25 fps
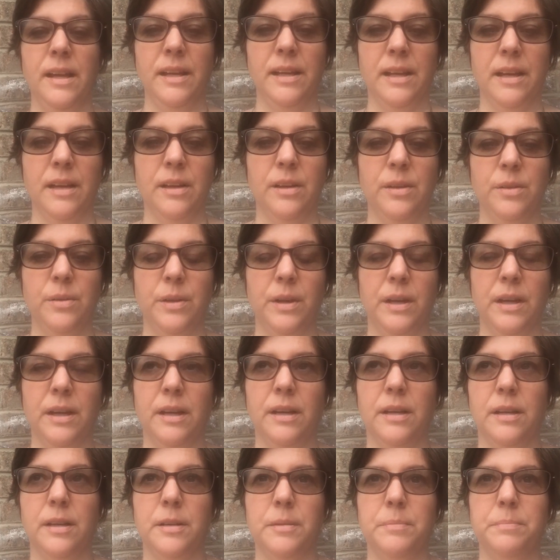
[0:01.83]
Hello, I'm
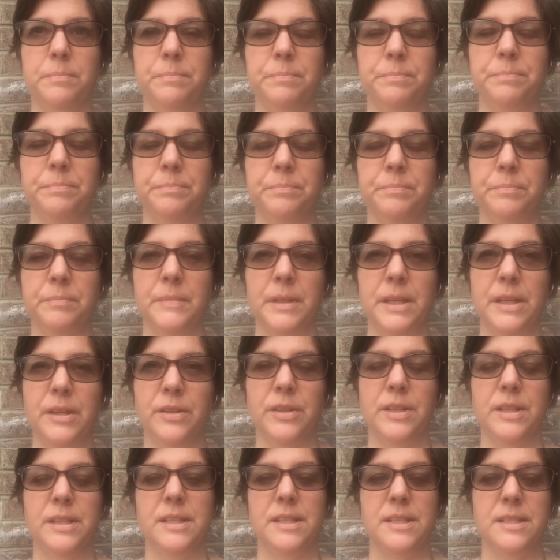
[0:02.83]
um,
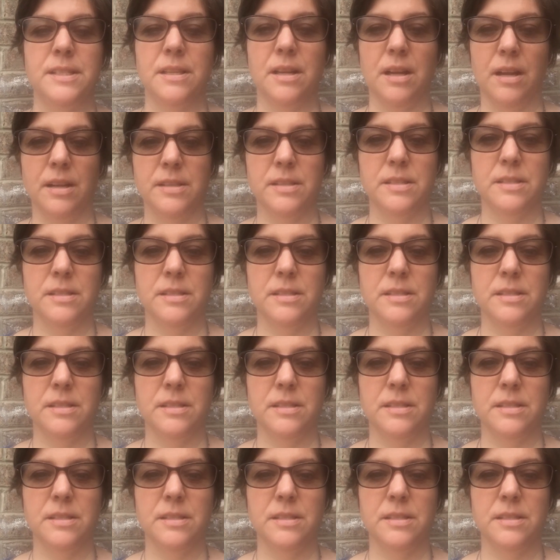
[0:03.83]
here to discuss